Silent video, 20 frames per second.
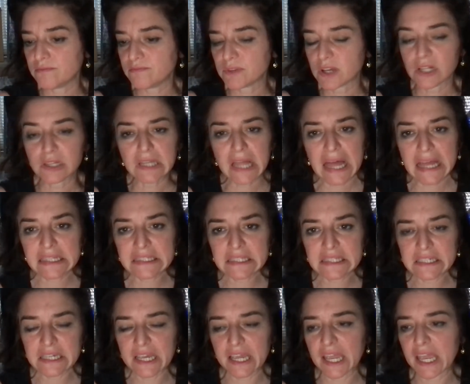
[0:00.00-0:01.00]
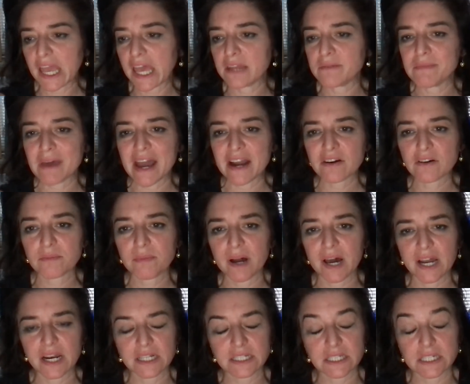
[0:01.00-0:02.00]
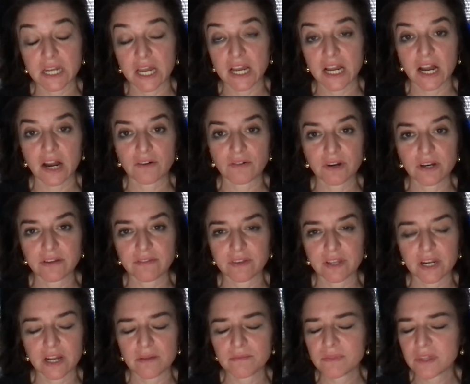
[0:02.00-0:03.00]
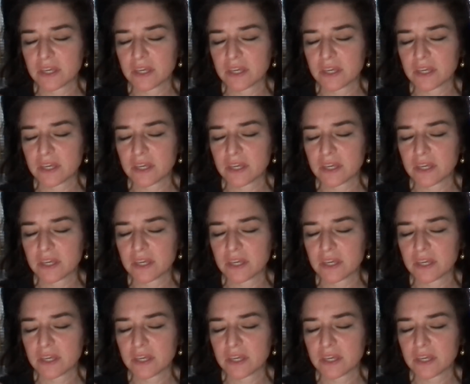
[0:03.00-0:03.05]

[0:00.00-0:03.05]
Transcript: cleansing and macrobiotics, and I got rid of it. I'm